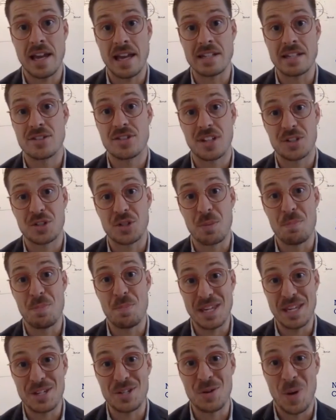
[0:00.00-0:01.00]
and such a
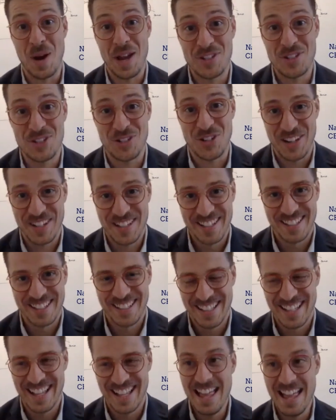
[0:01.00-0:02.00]
big question,
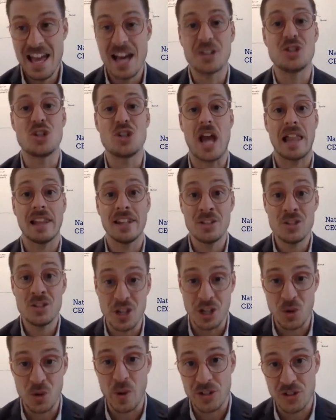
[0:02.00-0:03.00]
a
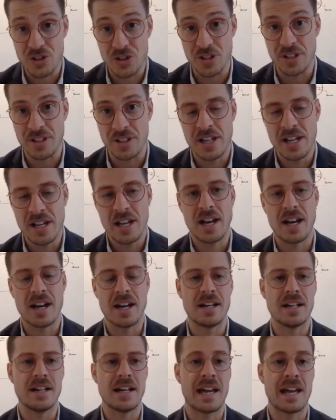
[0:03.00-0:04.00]
challenging question.
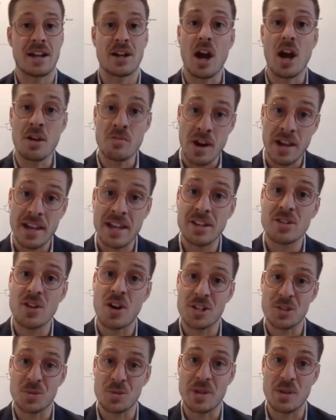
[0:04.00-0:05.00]
And I
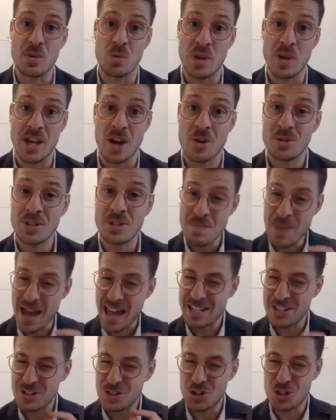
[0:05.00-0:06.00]
recognize we only
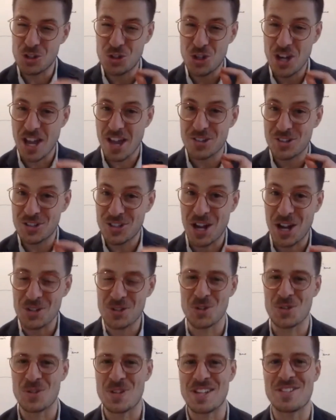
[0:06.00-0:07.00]
managed to just touch
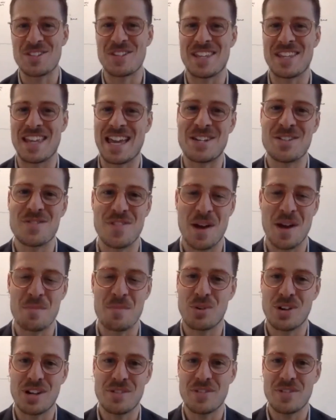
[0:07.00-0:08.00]
on this at the end of our
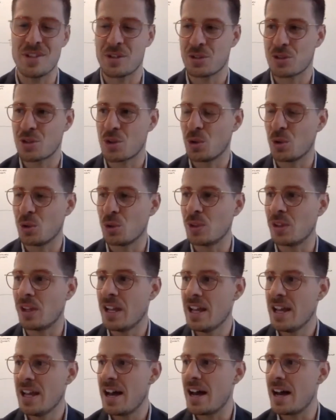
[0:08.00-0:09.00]
previous call.
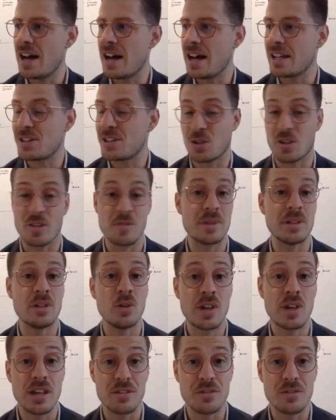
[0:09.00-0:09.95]
And so I've been looking